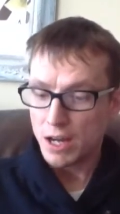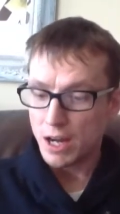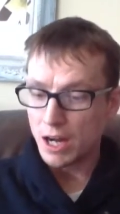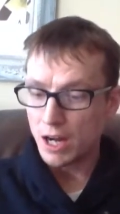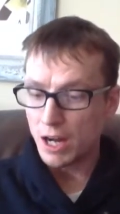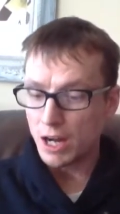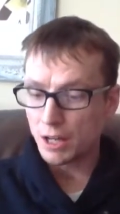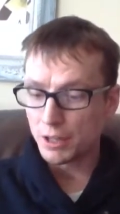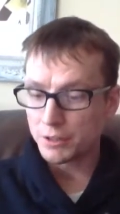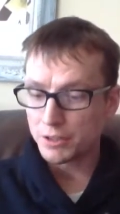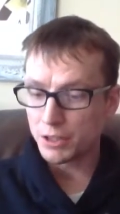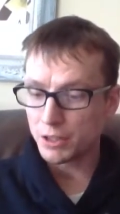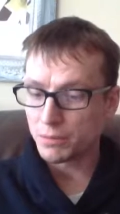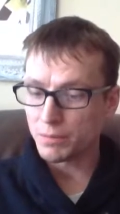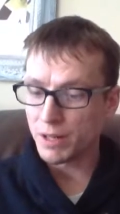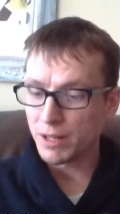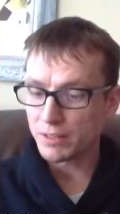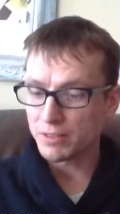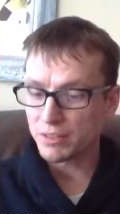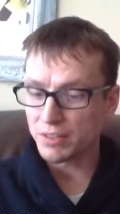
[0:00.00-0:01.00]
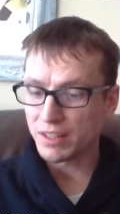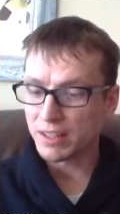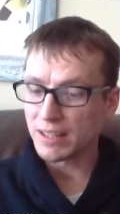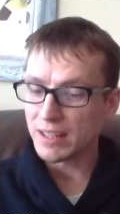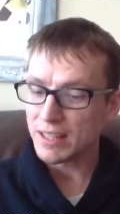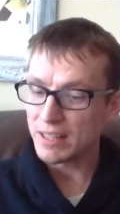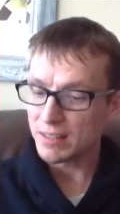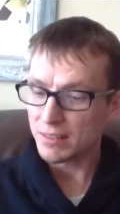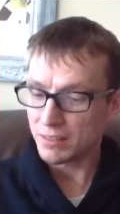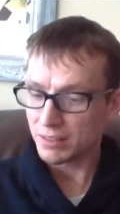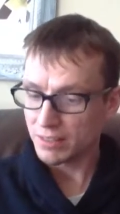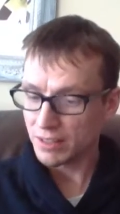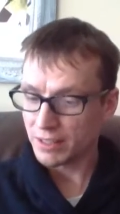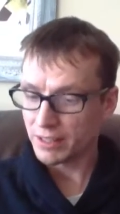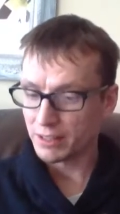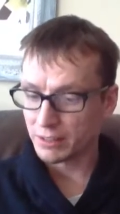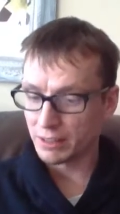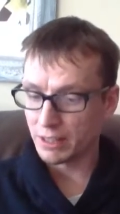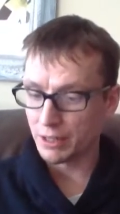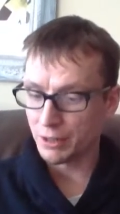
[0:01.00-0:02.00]
Termites that eat
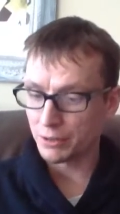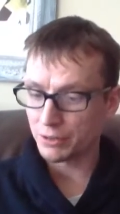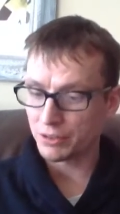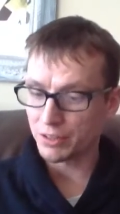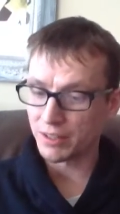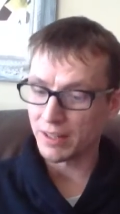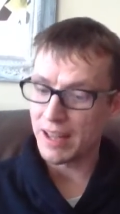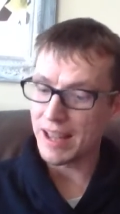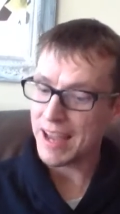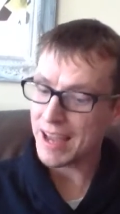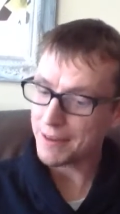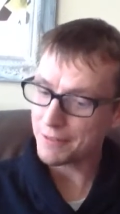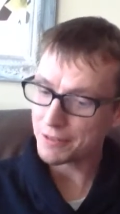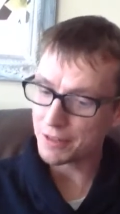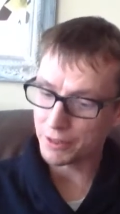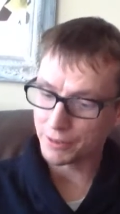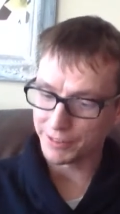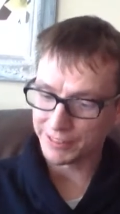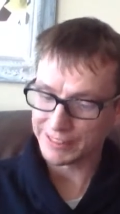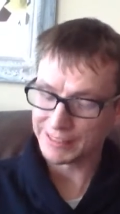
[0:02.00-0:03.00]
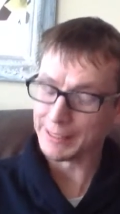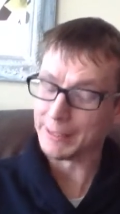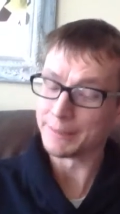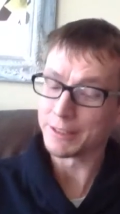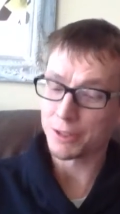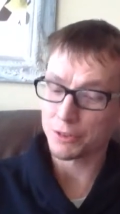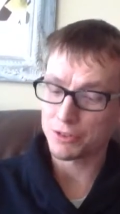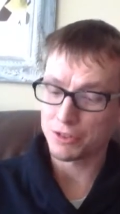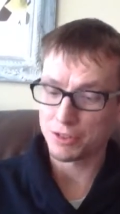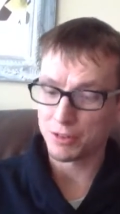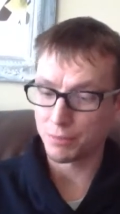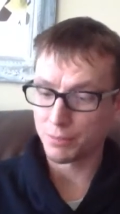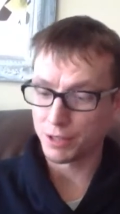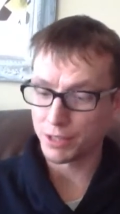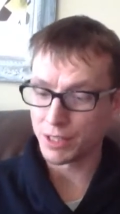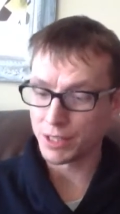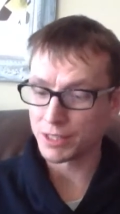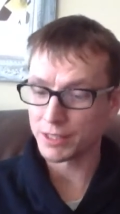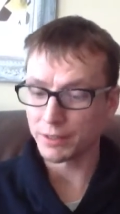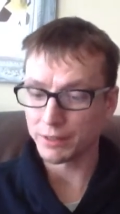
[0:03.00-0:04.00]
cellulose and have no
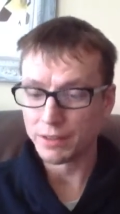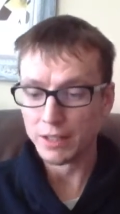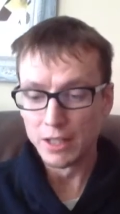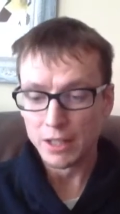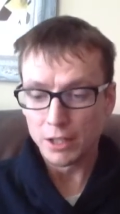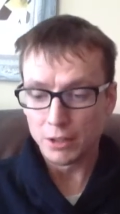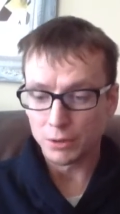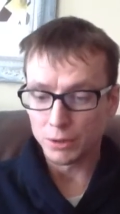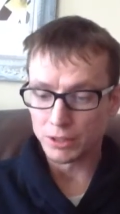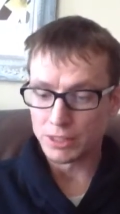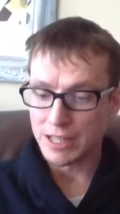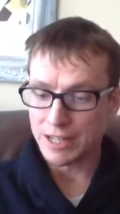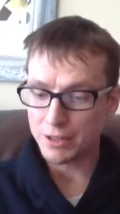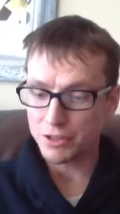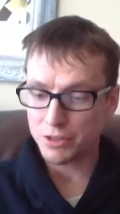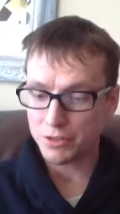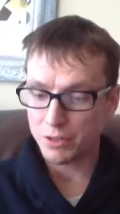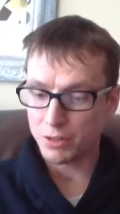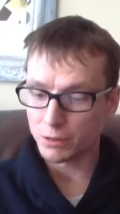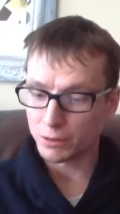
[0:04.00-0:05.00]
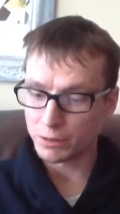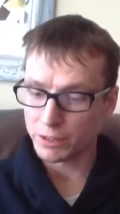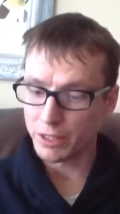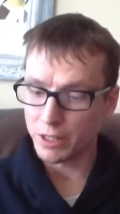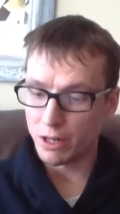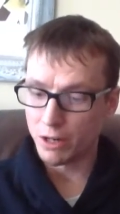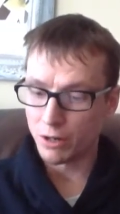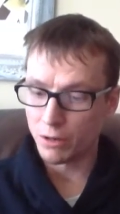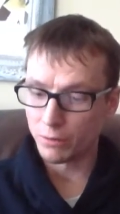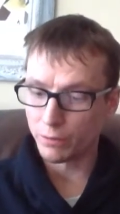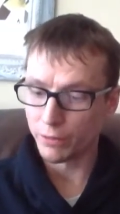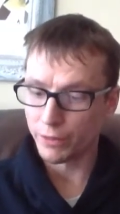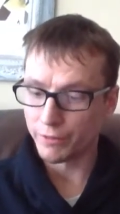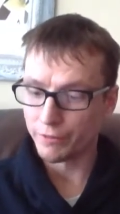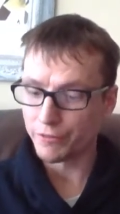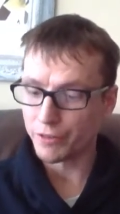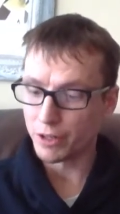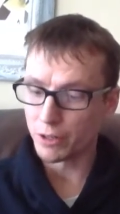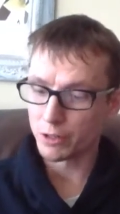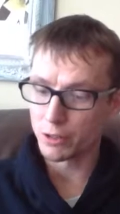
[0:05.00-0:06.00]
endosymbiont rely strongly on the
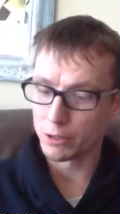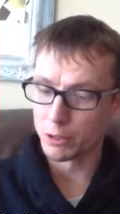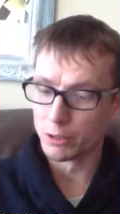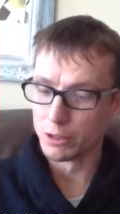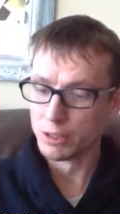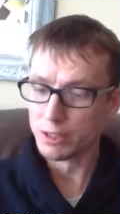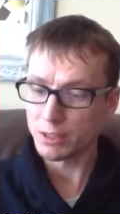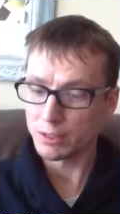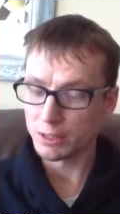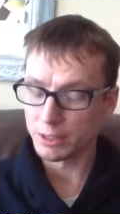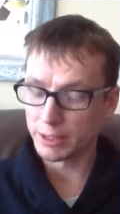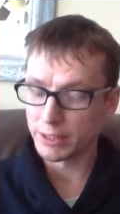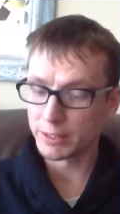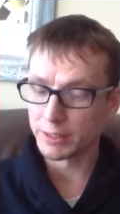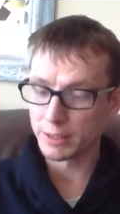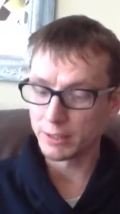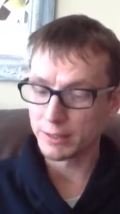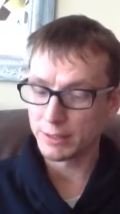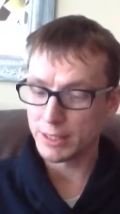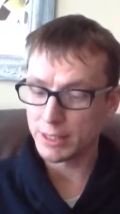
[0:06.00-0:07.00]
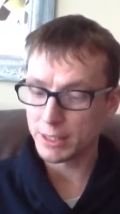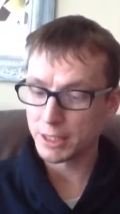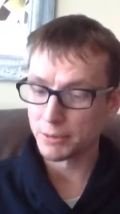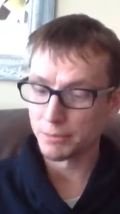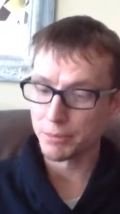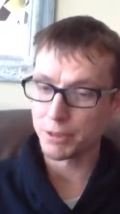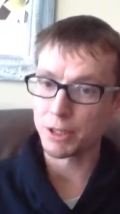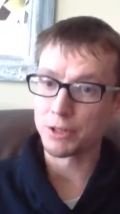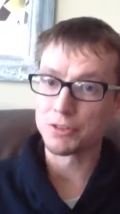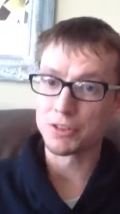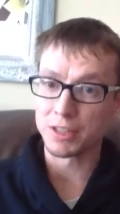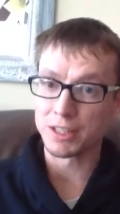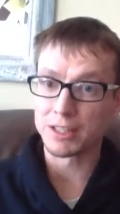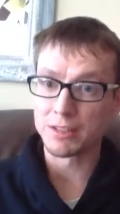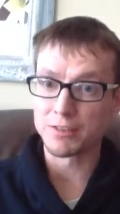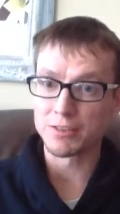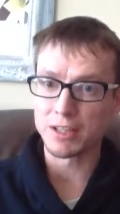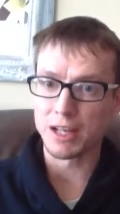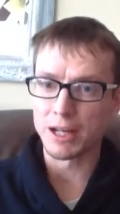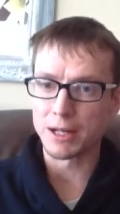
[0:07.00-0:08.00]
fungal lignin decomposing
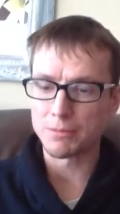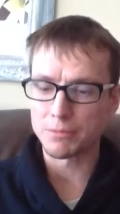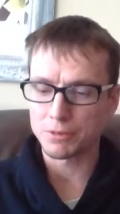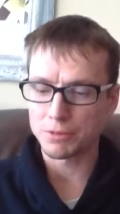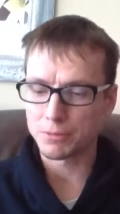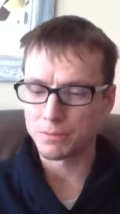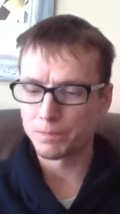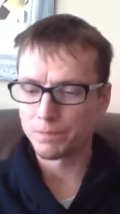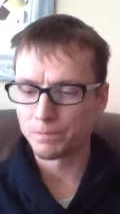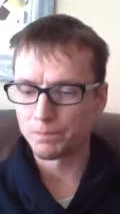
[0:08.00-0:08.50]
enzymes.